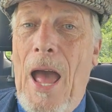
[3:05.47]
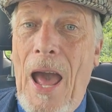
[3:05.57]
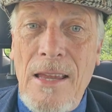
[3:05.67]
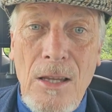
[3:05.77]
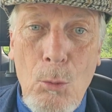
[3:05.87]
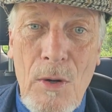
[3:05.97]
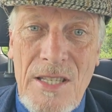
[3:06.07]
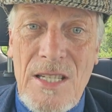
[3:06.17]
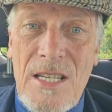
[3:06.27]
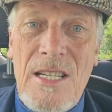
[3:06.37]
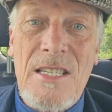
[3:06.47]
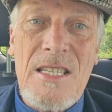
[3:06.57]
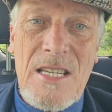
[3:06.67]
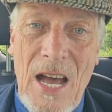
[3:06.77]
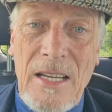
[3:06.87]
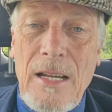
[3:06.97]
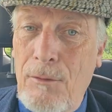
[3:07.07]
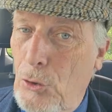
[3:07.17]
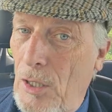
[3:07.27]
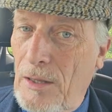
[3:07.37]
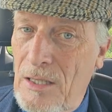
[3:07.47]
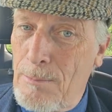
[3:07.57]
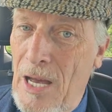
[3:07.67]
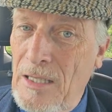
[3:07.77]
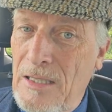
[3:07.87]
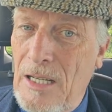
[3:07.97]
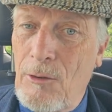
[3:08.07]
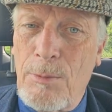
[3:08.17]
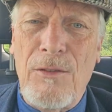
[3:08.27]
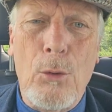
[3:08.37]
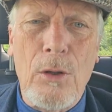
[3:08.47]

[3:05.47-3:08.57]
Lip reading: And the whiskey inside, I've drunk this many times before,